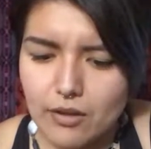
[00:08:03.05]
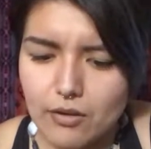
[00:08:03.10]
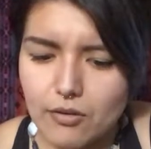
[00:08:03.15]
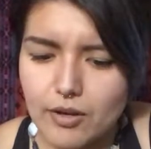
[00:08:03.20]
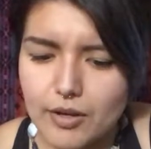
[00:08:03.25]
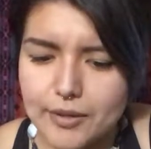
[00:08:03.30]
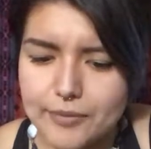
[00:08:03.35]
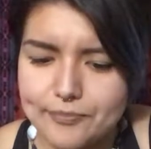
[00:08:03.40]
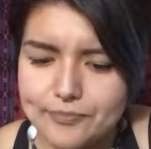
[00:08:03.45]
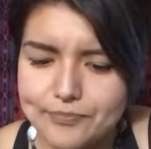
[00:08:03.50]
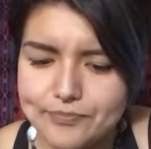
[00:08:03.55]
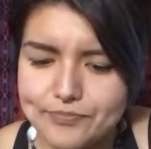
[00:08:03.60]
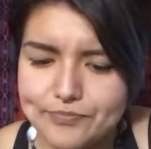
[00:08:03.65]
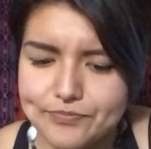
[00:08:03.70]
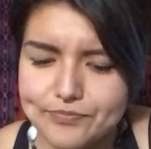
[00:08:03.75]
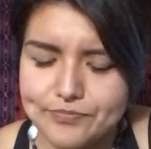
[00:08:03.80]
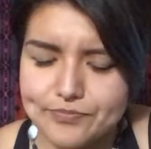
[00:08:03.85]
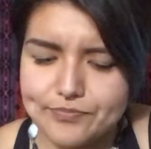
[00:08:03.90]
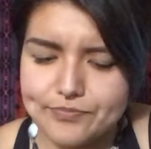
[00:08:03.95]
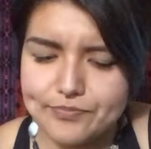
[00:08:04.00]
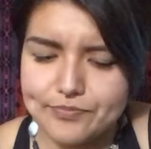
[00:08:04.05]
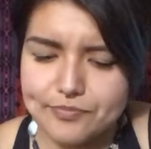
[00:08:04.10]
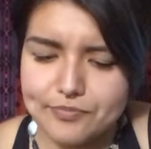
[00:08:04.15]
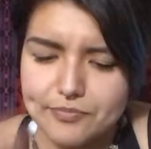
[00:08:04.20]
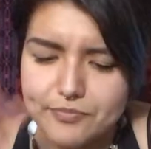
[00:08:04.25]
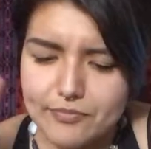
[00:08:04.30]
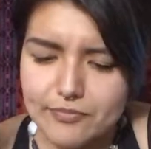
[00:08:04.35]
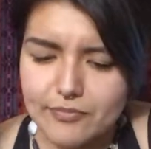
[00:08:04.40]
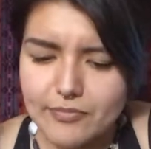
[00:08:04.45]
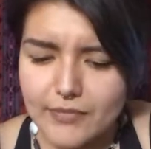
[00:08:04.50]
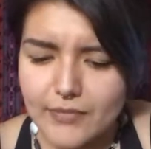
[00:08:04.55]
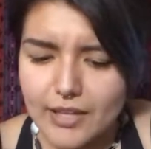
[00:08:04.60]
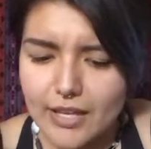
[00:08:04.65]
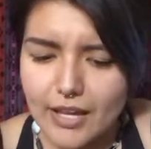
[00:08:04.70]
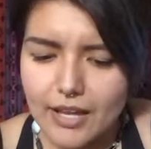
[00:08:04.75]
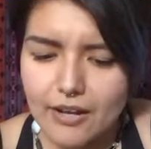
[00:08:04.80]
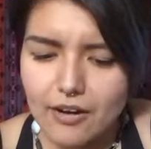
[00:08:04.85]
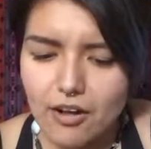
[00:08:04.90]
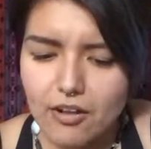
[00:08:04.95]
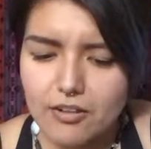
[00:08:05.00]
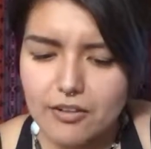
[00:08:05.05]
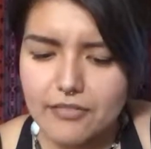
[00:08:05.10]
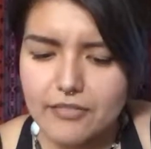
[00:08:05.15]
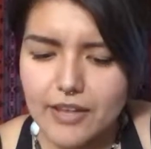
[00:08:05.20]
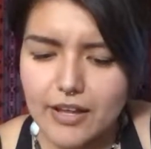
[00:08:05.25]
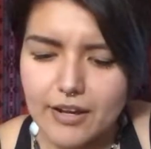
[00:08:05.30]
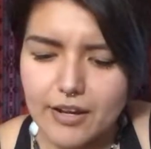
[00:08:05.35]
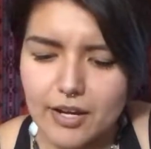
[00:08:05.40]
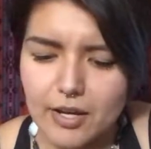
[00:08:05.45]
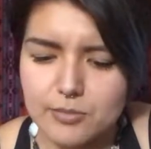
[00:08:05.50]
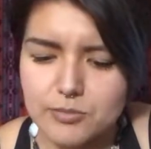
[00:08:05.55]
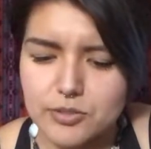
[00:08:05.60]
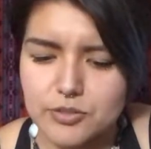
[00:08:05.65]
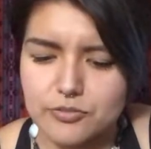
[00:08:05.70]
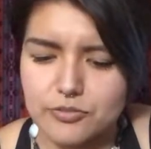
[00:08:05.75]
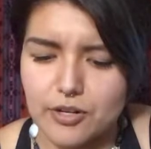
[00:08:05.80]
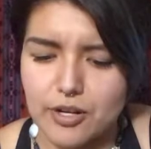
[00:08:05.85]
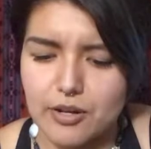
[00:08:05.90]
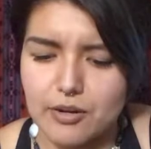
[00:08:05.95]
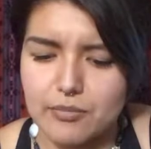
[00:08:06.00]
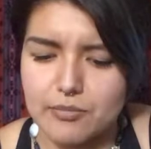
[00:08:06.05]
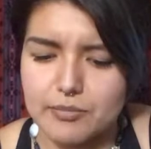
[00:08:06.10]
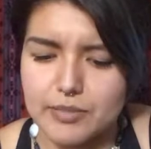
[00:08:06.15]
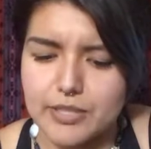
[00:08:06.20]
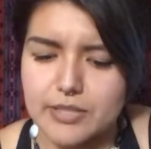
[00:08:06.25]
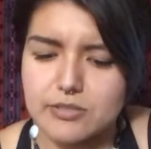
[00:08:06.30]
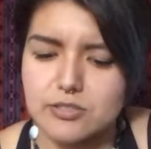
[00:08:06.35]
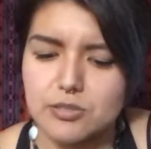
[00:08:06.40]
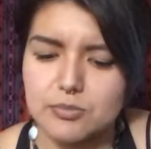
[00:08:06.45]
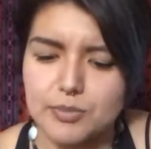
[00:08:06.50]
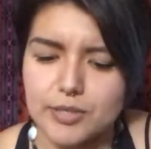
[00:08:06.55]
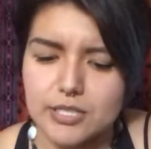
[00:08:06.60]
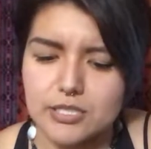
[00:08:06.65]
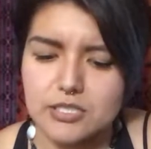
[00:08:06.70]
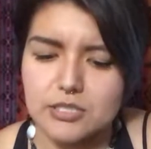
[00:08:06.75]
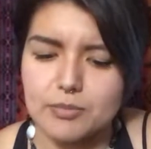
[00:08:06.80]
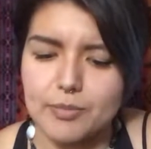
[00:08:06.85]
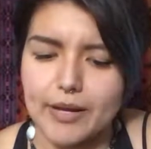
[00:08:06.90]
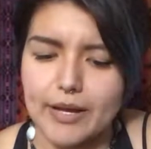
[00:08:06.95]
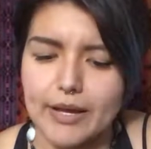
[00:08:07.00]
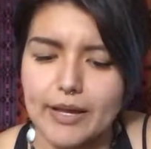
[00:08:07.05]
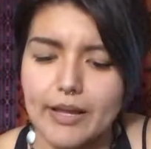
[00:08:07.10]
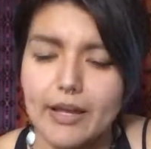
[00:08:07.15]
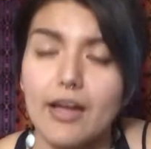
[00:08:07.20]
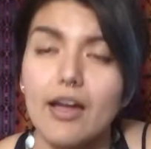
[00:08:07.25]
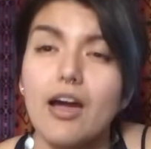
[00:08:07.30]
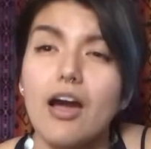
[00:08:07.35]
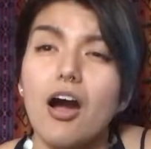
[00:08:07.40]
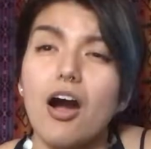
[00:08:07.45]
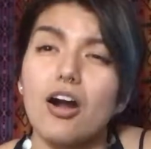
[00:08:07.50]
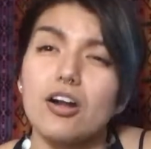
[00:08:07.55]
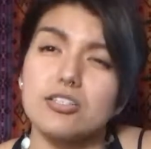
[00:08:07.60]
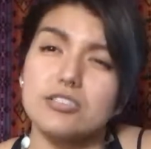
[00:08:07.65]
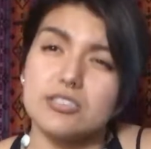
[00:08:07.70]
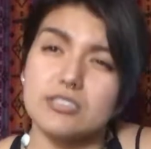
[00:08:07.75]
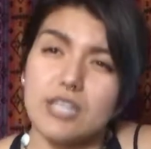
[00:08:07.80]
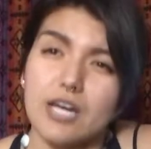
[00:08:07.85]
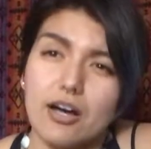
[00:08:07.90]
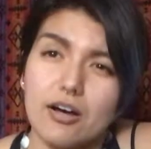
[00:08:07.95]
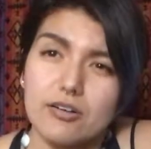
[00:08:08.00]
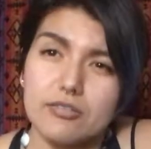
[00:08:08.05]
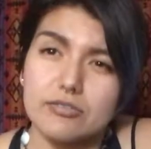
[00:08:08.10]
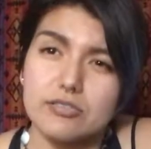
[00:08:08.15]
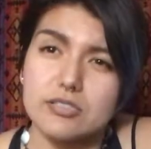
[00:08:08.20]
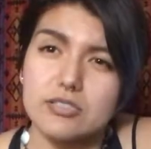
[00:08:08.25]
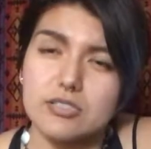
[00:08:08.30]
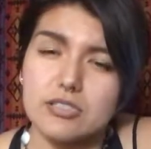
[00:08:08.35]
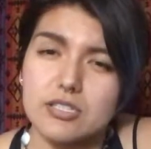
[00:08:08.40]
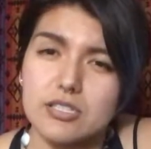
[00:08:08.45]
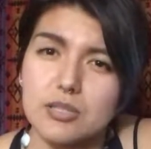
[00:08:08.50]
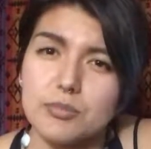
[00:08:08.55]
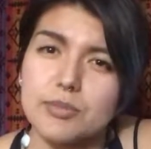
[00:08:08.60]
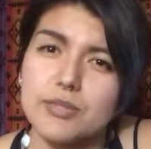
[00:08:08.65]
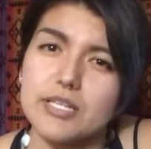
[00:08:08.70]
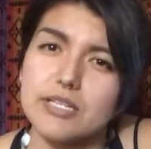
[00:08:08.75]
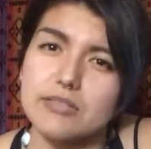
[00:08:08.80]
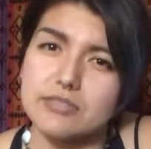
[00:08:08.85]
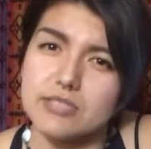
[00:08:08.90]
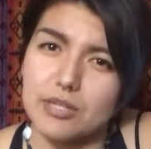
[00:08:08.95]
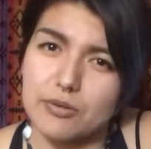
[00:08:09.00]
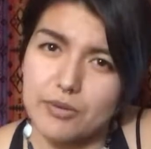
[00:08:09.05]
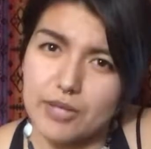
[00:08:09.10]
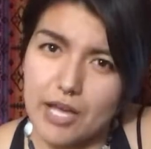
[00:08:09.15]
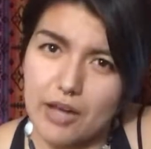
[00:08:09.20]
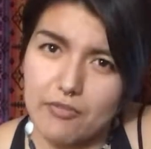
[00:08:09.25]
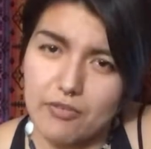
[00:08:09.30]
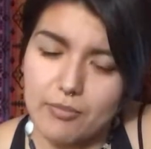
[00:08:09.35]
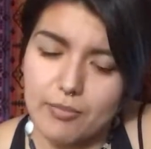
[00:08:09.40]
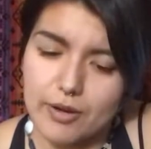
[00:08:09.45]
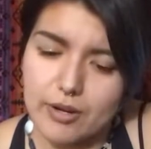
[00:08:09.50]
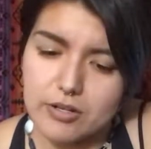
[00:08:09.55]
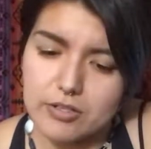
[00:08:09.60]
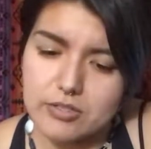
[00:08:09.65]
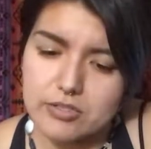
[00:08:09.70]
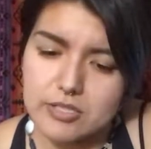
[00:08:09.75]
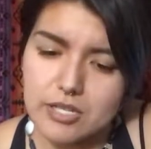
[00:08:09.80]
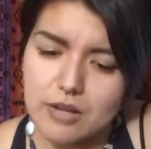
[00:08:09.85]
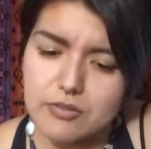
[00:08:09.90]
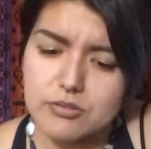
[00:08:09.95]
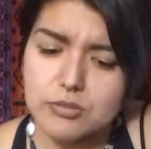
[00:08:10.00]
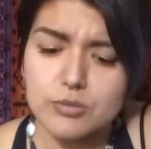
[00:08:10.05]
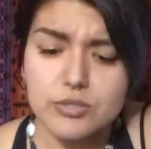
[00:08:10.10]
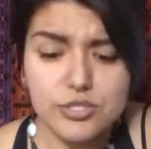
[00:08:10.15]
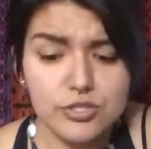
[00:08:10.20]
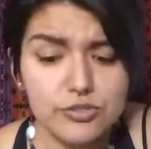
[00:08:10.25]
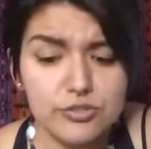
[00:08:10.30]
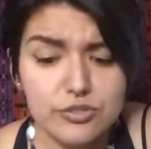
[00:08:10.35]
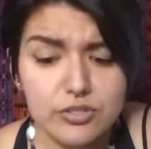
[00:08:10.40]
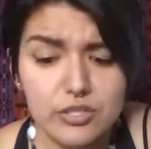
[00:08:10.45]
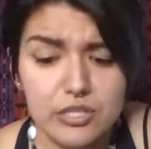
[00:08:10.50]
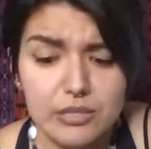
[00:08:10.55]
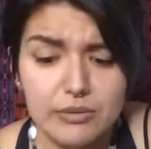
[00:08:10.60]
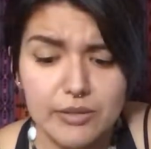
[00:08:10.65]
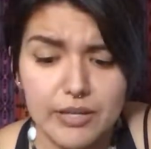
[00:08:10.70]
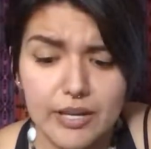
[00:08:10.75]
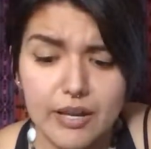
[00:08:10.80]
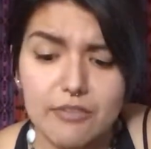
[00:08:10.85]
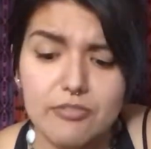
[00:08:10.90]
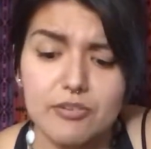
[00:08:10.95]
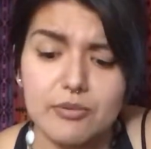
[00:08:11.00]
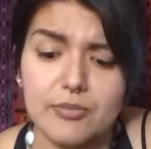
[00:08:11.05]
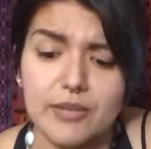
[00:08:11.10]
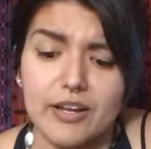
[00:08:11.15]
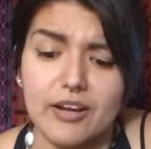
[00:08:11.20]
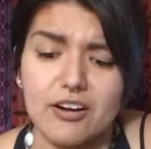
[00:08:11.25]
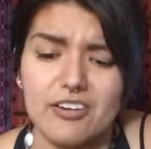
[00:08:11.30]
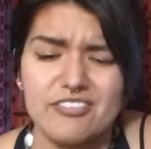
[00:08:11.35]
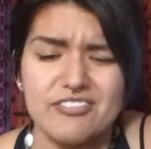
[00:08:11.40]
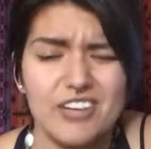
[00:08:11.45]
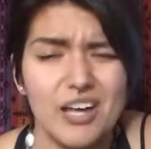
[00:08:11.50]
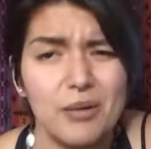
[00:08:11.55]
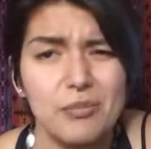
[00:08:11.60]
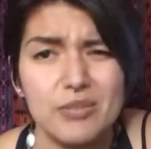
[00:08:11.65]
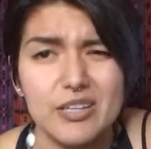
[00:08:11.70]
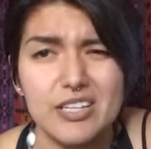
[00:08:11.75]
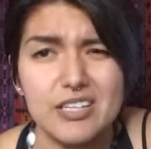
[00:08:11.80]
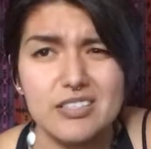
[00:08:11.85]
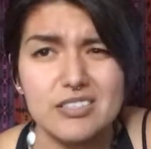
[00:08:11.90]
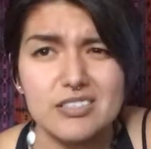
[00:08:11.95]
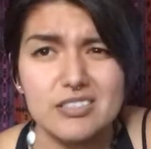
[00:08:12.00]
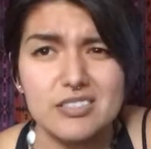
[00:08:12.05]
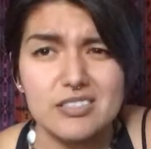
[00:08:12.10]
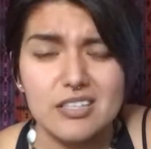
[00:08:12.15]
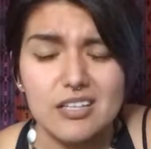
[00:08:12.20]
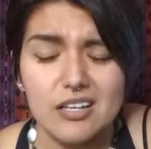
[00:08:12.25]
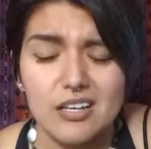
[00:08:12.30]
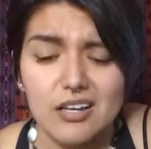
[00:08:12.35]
Okay. And all of that comes from being suppressed by ourselves, the beliefs that we have about ourselves, which usually we get from like our families,